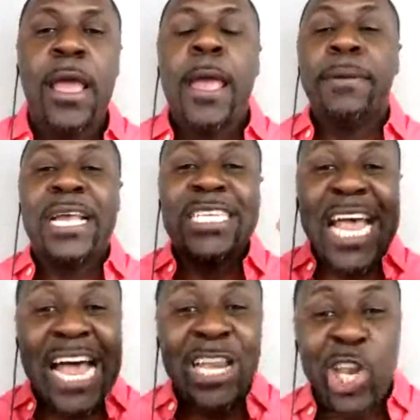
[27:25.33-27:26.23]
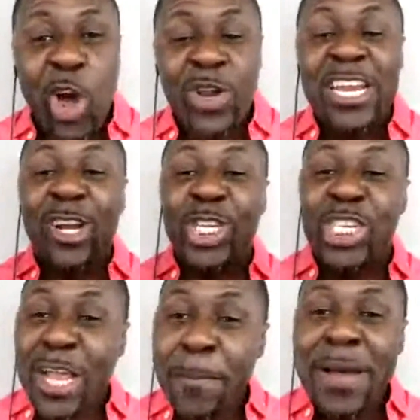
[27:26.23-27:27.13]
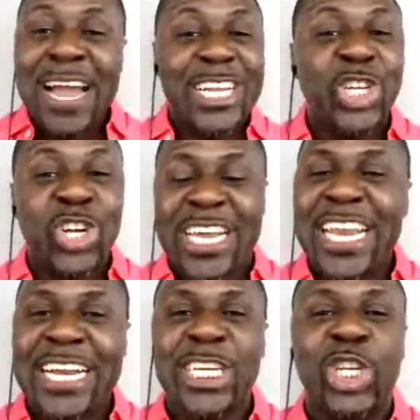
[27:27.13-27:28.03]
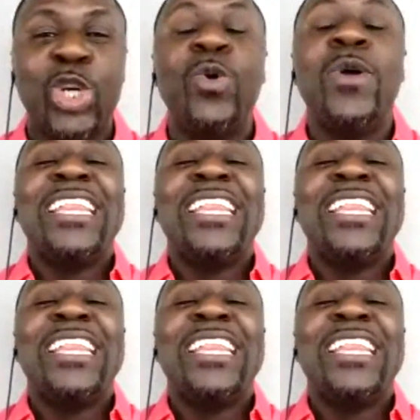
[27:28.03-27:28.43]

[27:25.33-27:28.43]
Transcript: because I know that there's somebody that you're connected to.